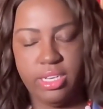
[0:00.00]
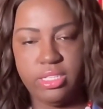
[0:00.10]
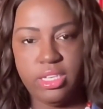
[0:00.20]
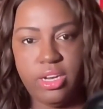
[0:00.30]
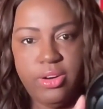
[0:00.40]

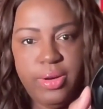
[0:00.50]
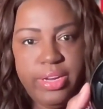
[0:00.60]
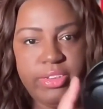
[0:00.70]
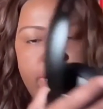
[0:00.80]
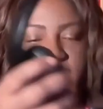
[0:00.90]
So
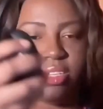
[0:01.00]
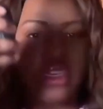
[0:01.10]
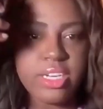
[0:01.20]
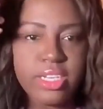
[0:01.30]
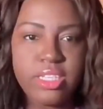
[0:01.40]
here's how it
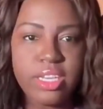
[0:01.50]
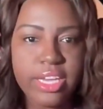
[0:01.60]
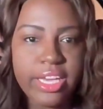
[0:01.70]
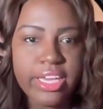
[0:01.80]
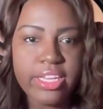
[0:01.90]
looks,
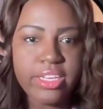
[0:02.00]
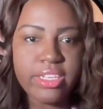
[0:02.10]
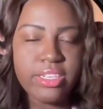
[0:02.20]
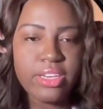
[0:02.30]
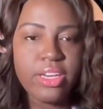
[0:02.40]
and